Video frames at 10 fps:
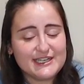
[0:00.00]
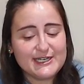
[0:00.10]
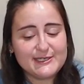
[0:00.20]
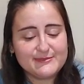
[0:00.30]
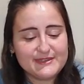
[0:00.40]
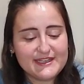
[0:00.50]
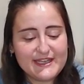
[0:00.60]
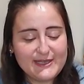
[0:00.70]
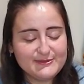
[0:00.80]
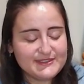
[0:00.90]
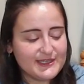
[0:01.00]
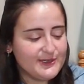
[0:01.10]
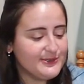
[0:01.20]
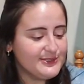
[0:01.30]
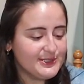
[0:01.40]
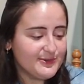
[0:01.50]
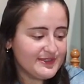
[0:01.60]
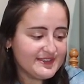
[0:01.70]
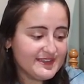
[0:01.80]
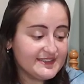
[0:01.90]
Like, I was like, oh,
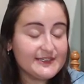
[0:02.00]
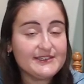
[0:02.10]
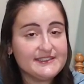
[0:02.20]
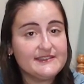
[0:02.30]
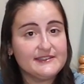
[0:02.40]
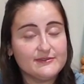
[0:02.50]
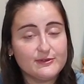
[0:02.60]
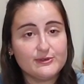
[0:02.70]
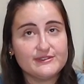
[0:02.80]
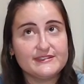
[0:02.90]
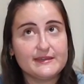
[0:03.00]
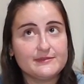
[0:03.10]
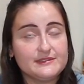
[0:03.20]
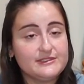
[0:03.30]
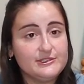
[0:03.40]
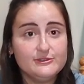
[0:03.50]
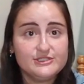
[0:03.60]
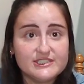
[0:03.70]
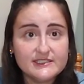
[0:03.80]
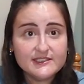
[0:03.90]
what's this? Now, I did see, of course,
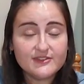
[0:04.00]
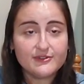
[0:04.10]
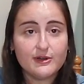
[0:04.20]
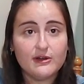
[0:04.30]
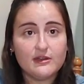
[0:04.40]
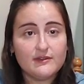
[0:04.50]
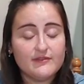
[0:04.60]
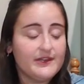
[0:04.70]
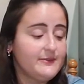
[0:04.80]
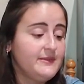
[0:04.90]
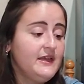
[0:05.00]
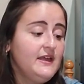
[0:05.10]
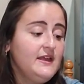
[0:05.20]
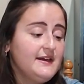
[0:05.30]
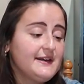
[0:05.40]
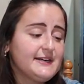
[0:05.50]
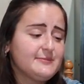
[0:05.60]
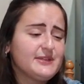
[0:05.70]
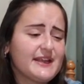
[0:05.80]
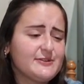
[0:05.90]
substitutions for all of them,
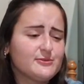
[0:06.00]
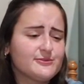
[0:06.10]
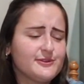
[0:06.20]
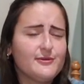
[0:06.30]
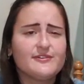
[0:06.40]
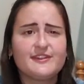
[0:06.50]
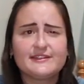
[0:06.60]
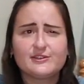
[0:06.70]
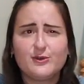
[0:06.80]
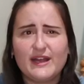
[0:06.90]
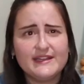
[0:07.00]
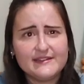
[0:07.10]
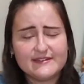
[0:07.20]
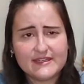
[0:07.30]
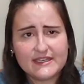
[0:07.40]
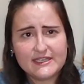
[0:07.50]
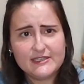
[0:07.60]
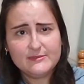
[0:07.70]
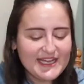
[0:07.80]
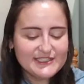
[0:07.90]
but I don't know if that's quite the
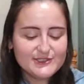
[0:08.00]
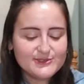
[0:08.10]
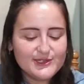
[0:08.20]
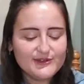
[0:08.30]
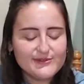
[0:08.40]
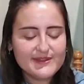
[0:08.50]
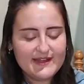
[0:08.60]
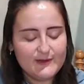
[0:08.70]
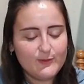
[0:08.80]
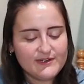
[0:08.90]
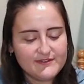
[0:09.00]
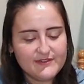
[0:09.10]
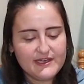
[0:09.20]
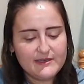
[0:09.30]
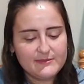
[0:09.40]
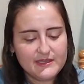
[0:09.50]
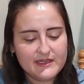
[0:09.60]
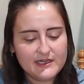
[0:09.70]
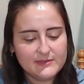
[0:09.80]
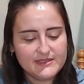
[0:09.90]
same. I do know that one of them
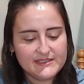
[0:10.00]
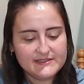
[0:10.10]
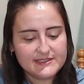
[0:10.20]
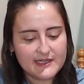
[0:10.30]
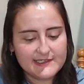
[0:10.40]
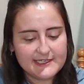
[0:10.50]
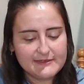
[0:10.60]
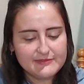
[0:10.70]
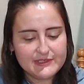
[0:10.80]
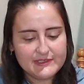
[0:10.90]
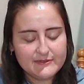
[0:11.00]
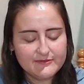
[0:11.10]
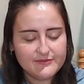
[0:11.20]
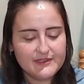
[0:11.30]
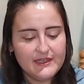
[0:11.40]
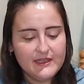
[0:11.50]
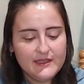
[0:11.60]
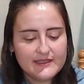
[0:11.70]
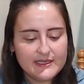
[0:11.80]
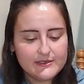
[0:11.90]
is a knockoff of
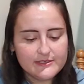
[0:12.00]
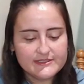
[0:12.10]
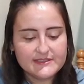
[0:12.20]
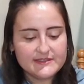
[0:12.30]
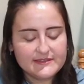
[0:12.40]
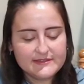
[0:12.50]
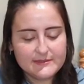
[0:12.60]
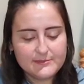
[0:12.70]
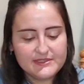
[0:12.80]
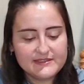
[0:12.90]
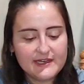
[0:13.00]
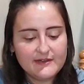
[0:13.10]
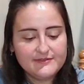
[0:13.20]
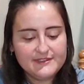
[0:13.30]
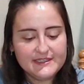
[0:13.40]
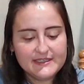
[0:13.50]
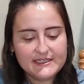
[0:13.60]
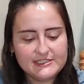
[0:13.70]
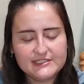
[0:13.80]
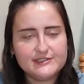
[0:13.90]
Caron's Simply Soft, and
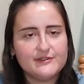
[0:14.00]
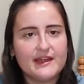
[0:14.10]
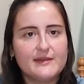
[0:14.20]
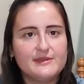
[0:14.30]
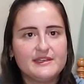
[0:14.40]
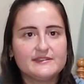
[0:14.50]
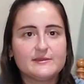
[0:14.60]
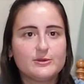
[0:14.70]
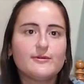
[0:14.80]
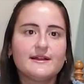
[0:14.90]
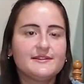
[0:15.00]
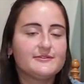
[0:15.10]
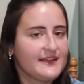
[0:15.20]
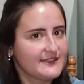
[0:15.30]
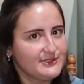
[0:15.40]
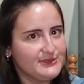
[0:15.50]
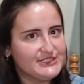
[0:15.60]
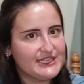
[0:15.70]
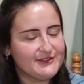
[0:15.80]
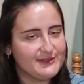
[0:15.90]
I just know that because number one, they're next to
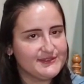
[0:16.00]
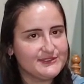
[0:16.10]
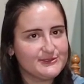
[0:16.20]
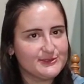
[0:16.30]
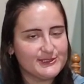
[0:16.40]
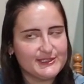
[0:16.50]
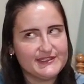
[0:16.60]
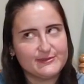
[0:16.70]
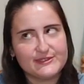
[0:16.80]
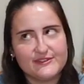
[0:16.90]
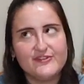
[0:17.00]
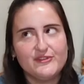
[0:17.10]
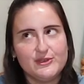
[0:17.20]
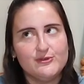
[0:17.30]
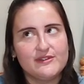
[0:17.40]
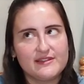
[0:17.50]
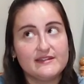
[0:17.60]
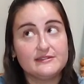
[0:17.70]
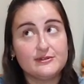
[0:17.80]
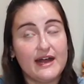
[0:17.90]
each other at the store. It's one of the few that they
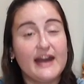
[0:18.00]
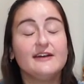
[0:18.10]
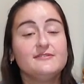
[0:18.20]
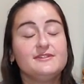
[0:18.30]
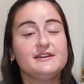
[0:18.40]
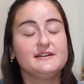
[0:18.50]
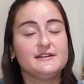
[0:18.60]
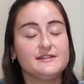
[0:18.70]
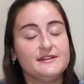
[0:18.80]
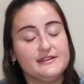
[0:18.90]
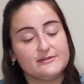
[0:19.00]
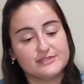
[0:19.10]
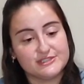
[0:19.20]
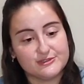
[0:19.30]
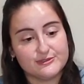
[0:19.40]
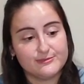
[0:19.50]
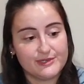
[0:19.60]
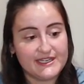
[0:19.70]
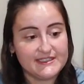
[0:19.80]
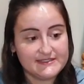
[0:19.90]
still have the original
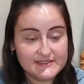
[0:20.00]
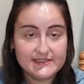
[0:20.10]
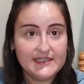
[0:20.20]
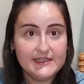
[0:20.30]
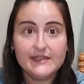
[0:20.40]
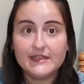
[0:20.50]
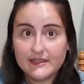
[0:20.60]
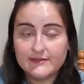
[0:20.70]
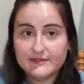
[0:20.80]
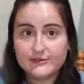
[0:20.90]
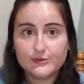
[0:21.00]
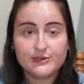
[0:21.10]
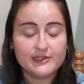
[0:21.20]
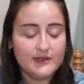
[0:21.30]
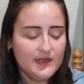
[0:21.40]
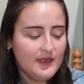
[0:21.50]
brand in the store.